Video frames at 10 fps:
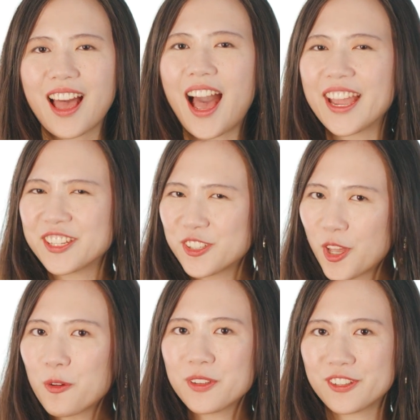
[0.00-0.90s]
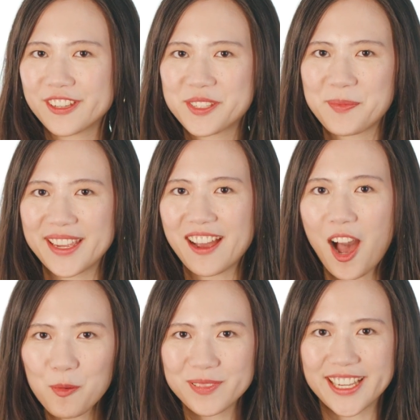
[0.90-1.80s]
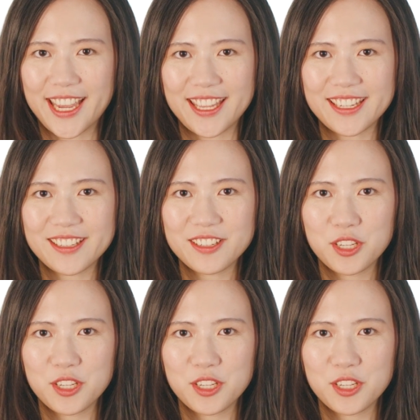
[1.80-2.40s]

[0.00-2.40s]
I know it looks a bit complicated,